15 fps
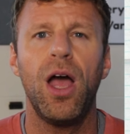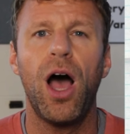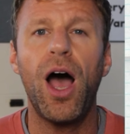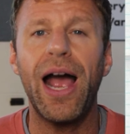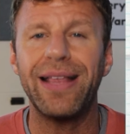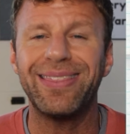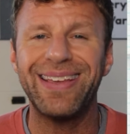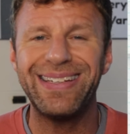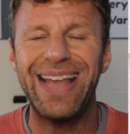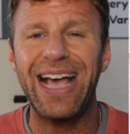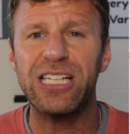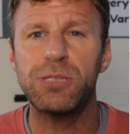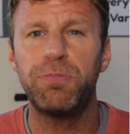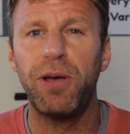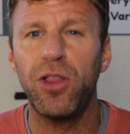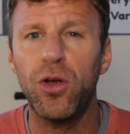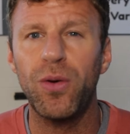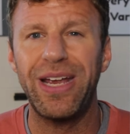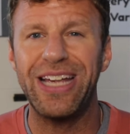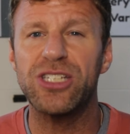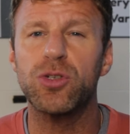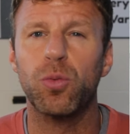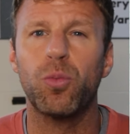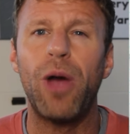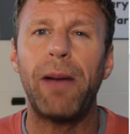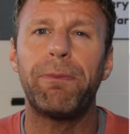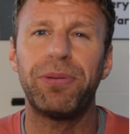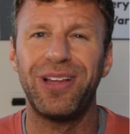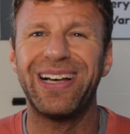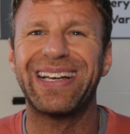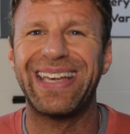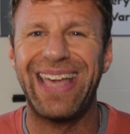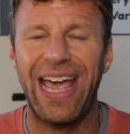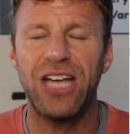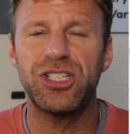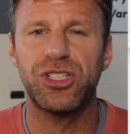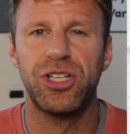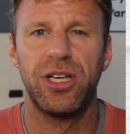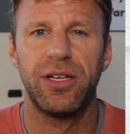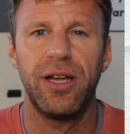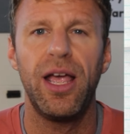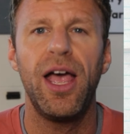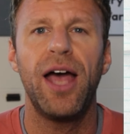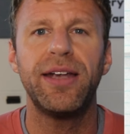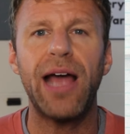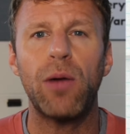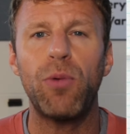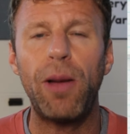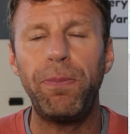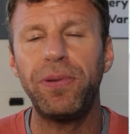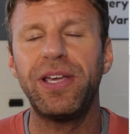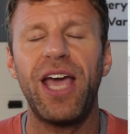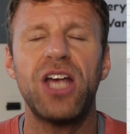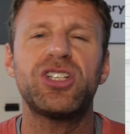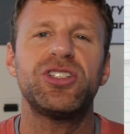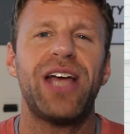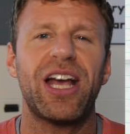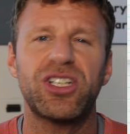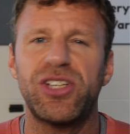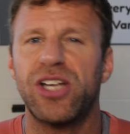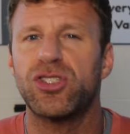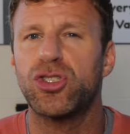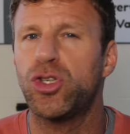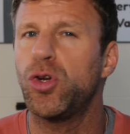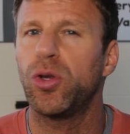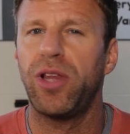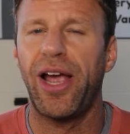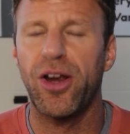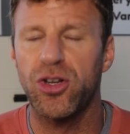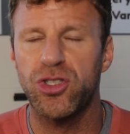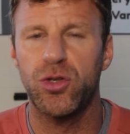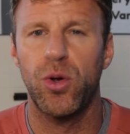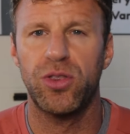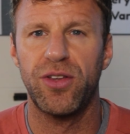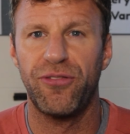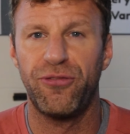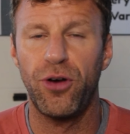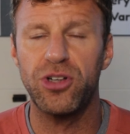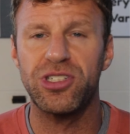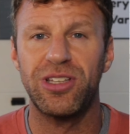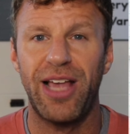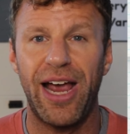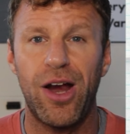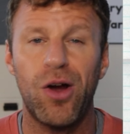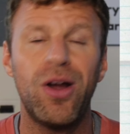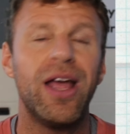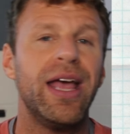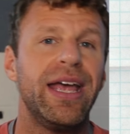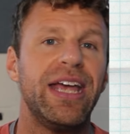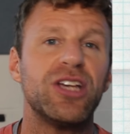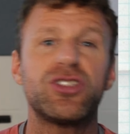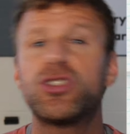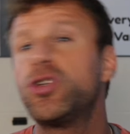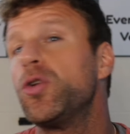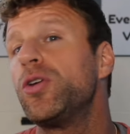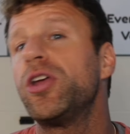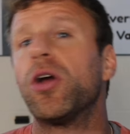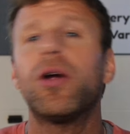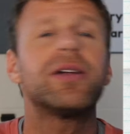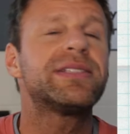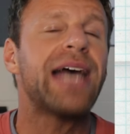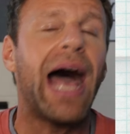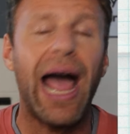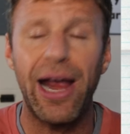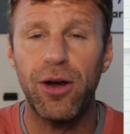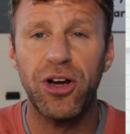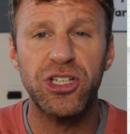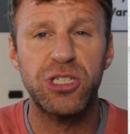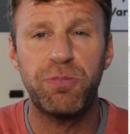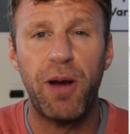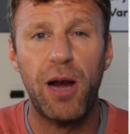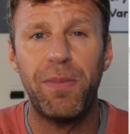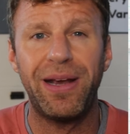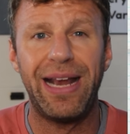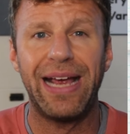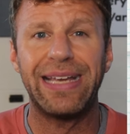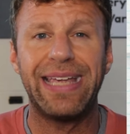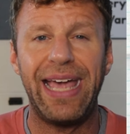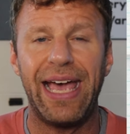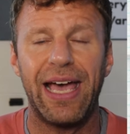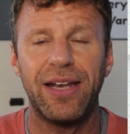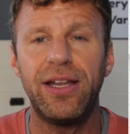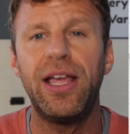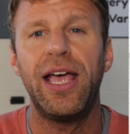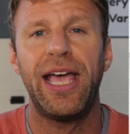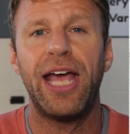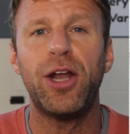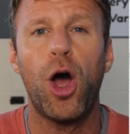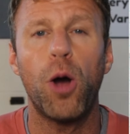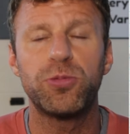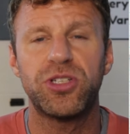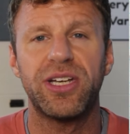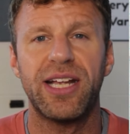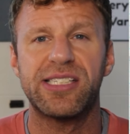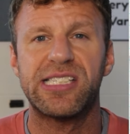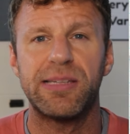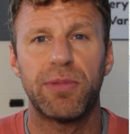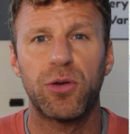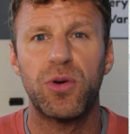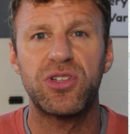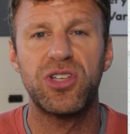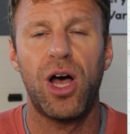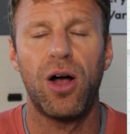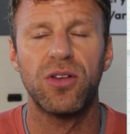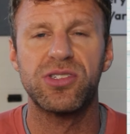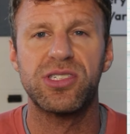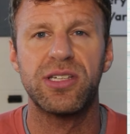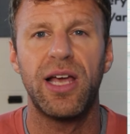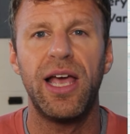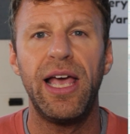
All right, the next pillar is replication. Now, replication actually has two layers to it. The first layer is do your entire experiment again and hope to get similar results.